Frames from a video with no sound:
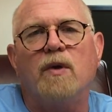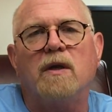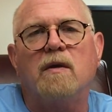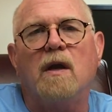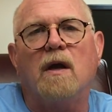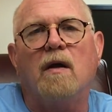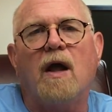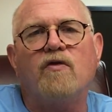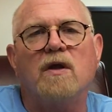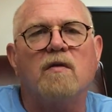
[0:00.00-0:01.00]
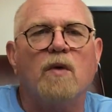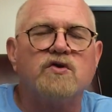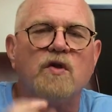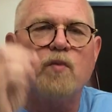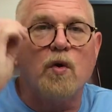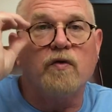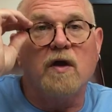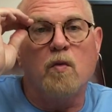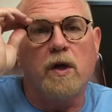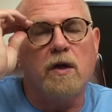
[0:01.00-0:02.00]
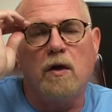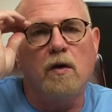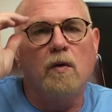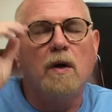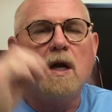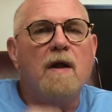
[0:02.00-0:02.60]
But I think the most important thing we can do